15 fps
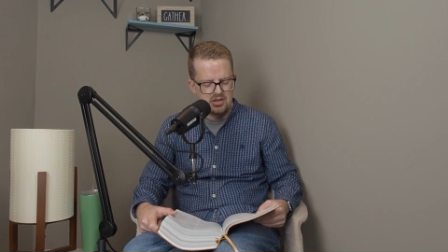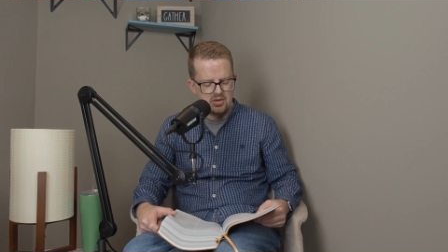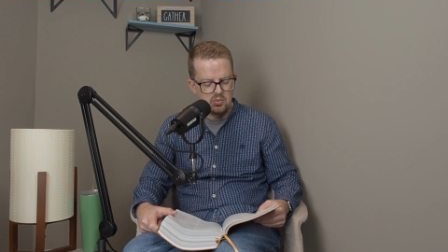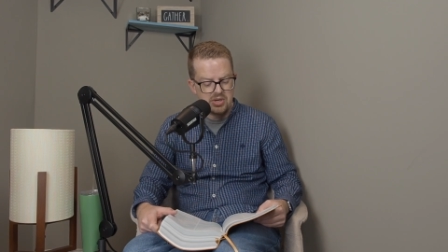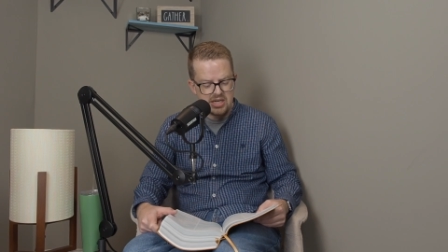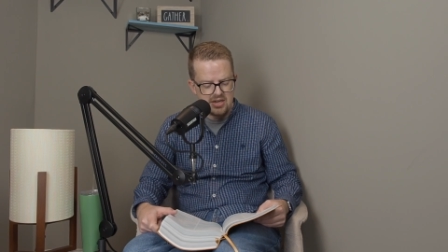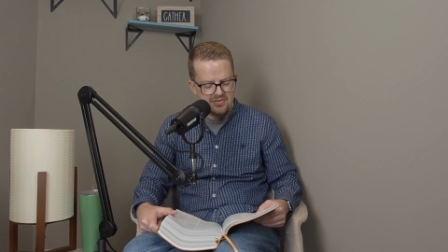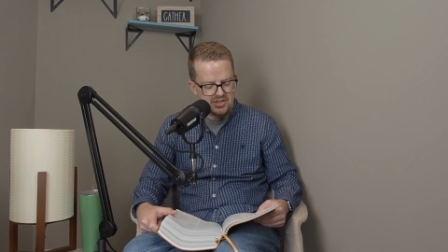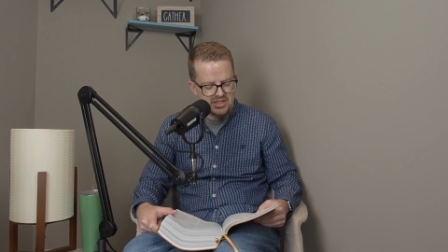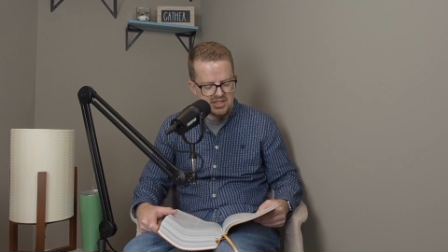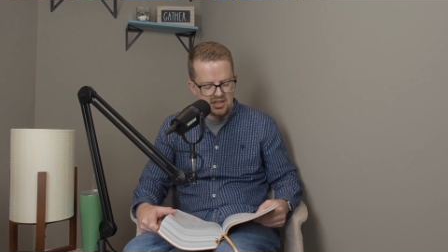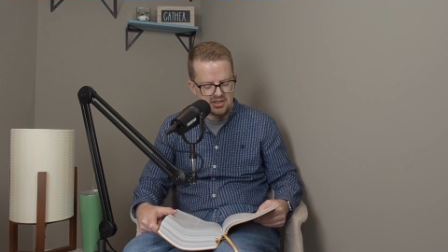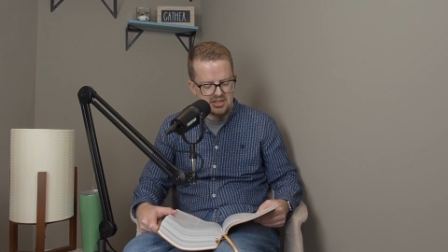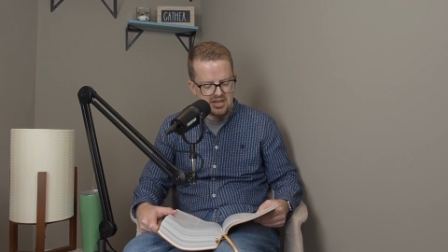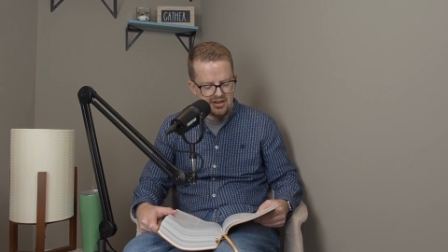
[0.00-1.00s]
We even
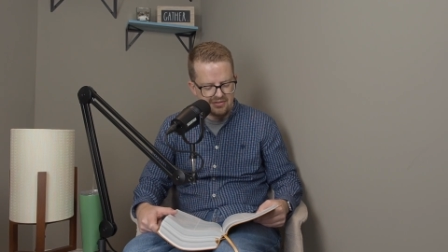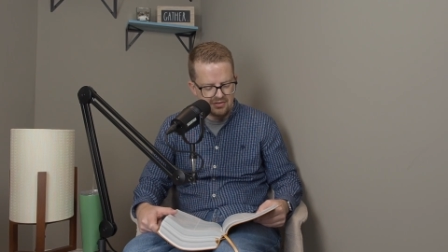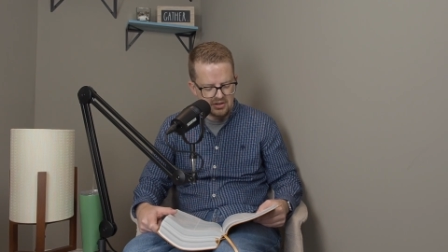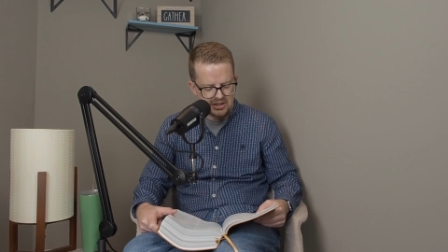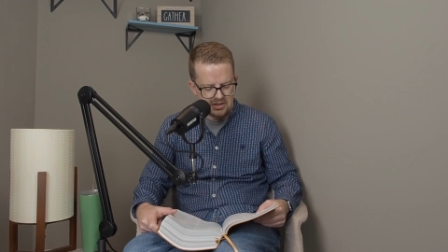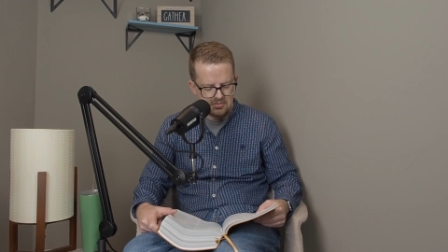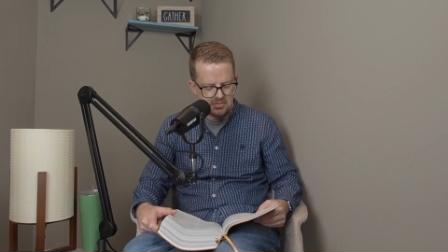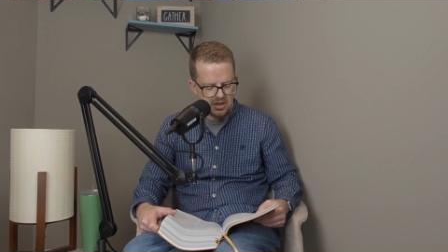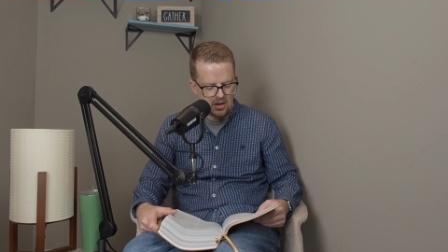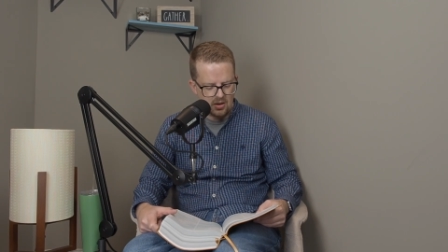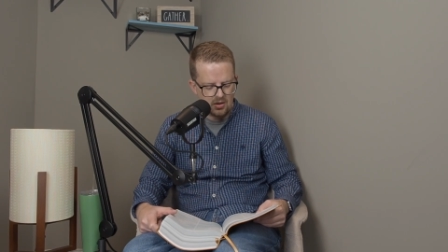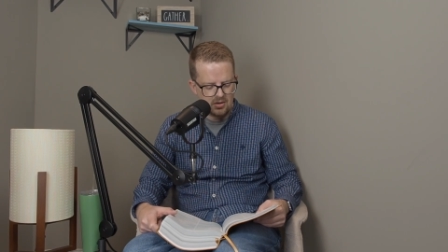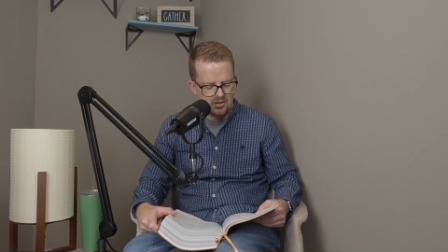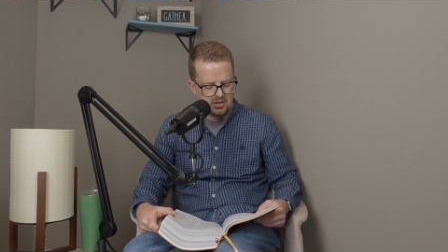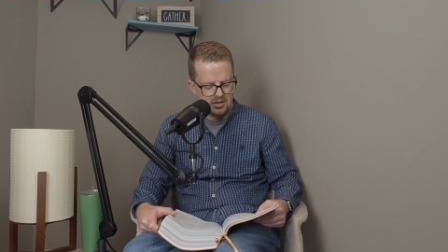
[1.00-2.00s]
saw the Nephilim
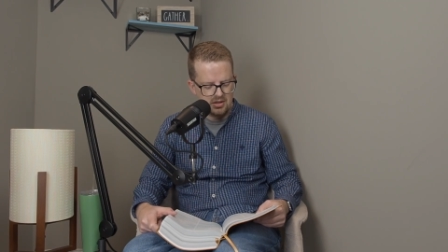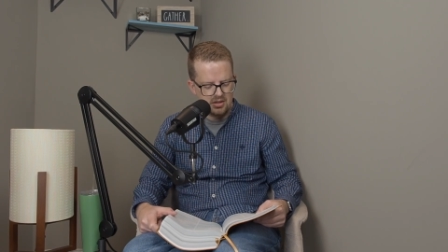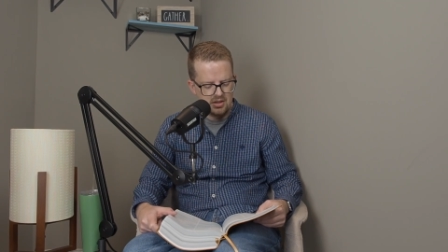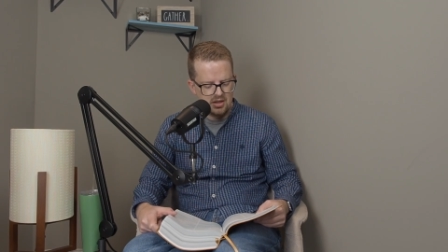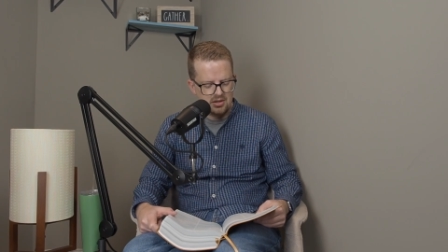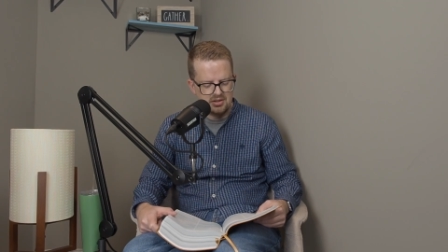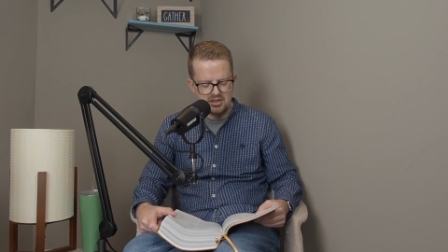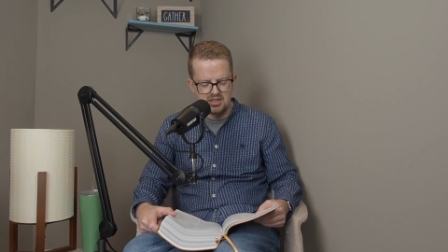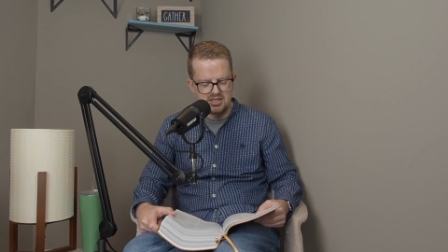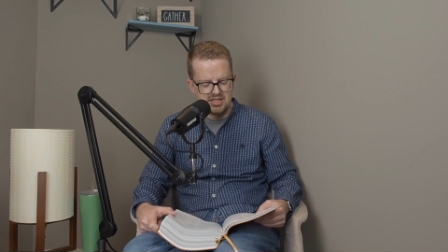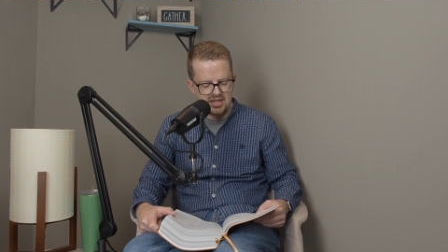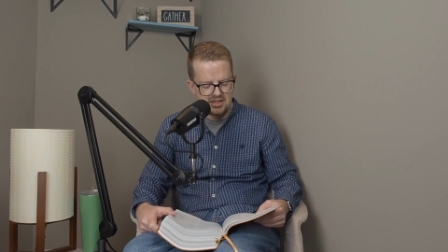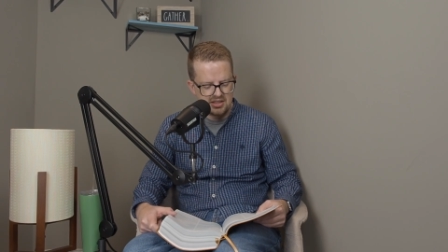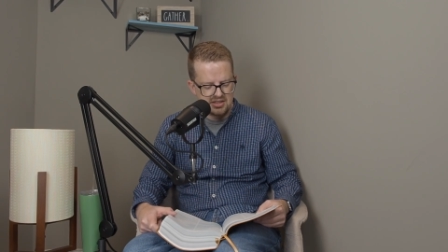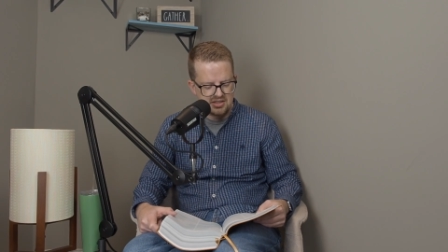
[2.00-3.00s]
there. The
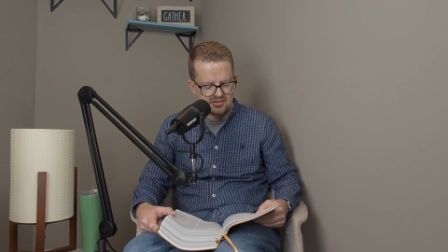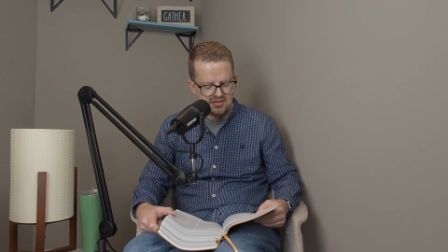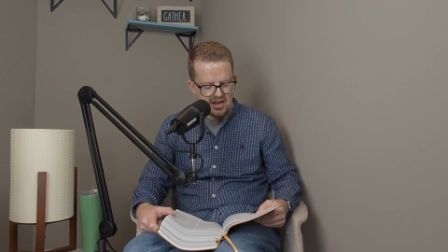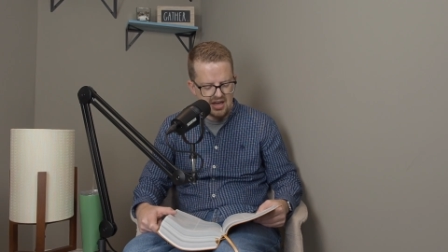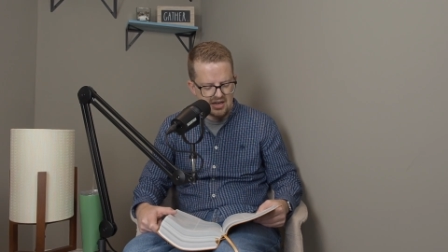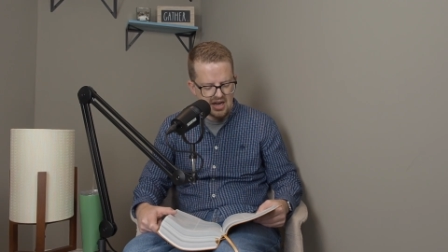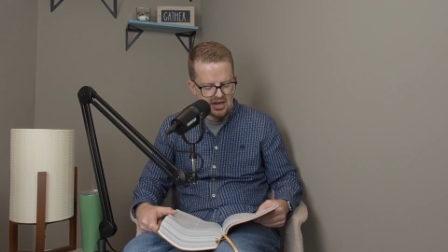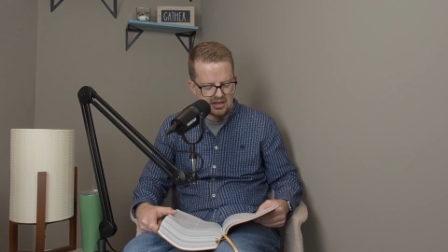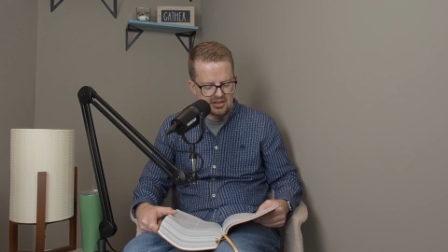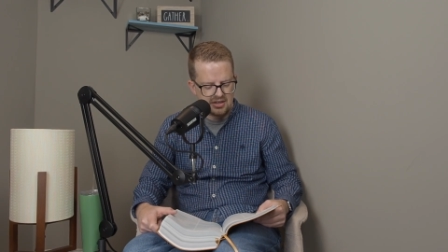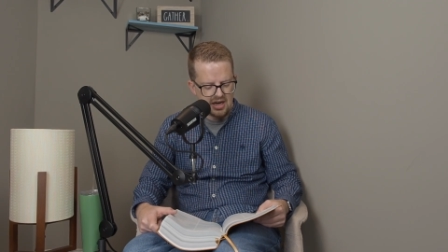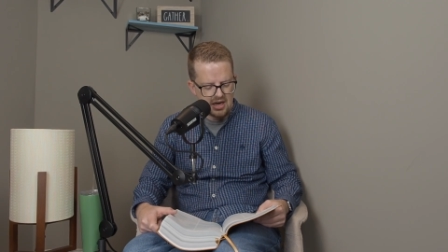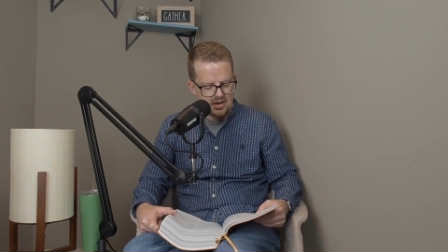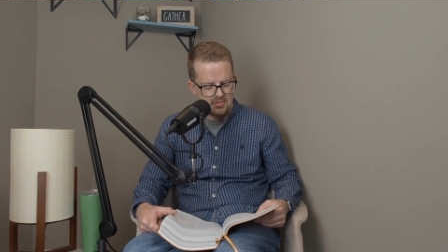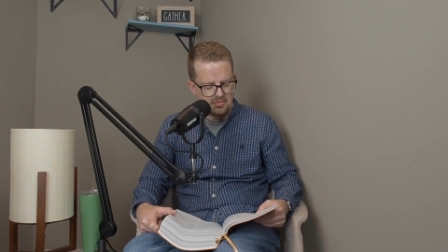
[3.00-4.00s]
descendants of Anak
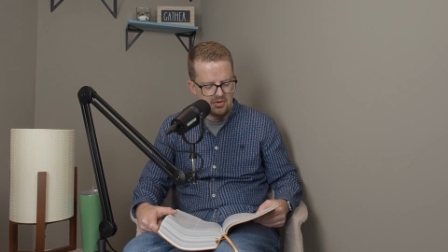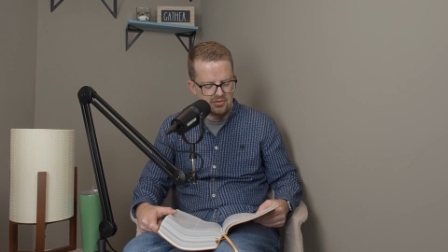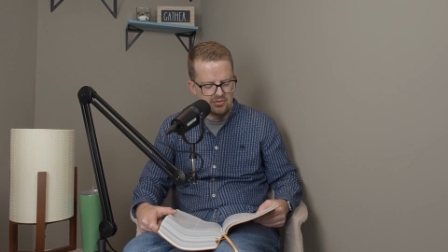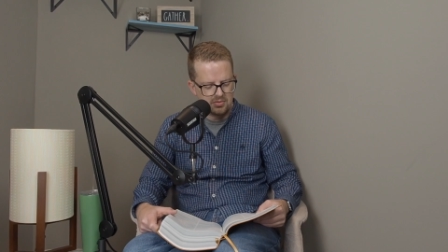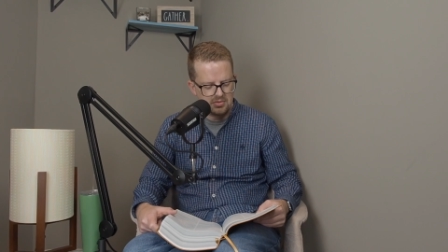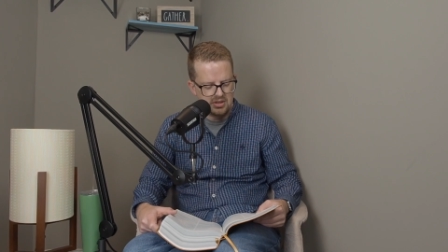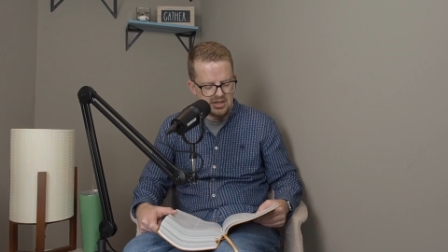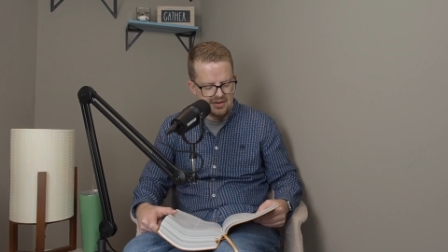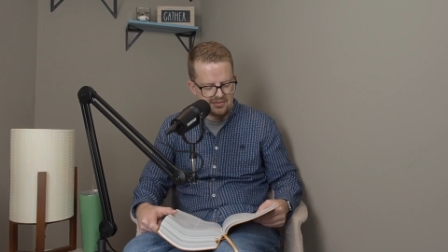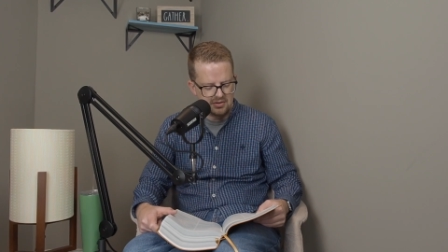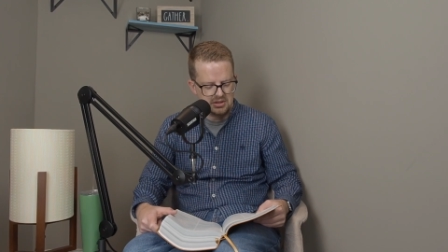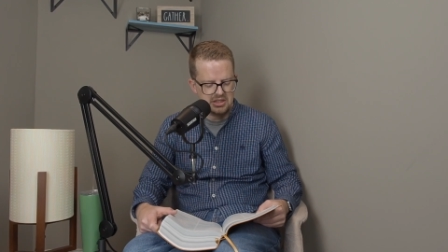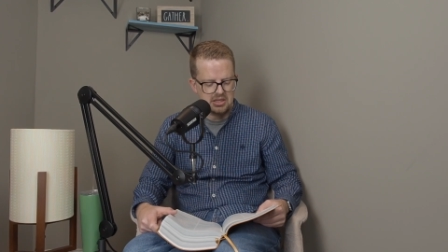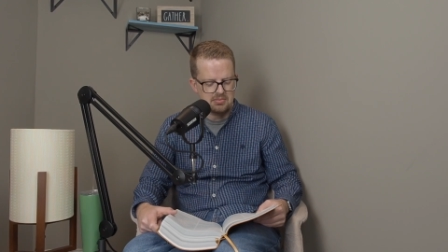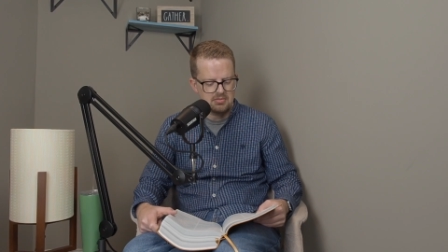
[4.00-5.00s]
came from the
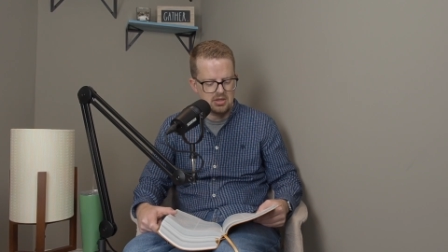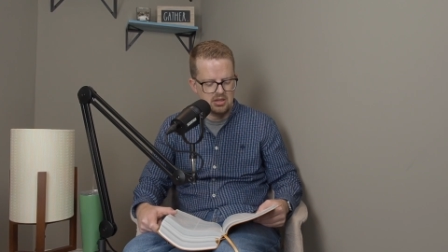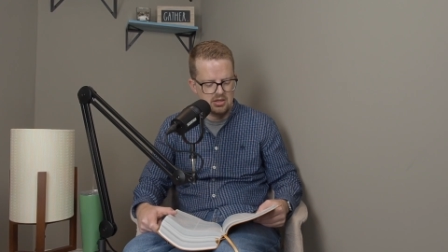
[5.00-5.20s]
Nephilim.